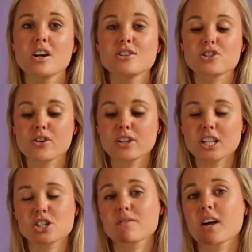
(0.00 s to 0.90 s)
So
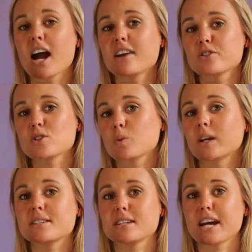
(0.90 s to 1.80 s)
each of the
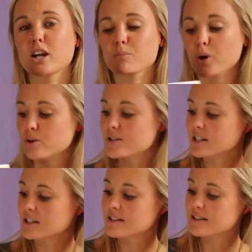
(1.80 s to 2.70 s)
129
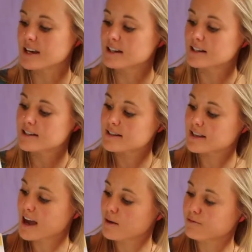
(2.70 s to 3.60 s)
poses is
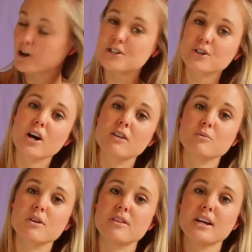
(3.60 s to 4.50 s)
photographed
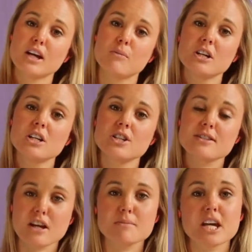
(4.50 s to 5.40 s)
with an image, and
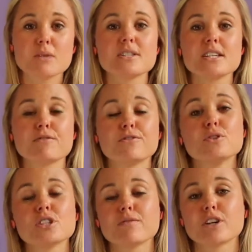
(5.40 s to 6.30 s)
sometimes there's a
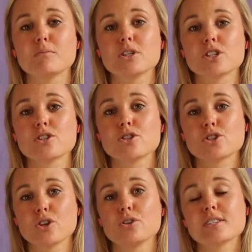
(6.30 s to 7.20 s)
few different images to
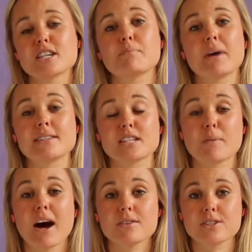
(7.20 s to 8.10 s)
show you step by step
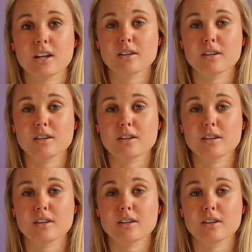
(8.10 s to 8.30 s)
how to get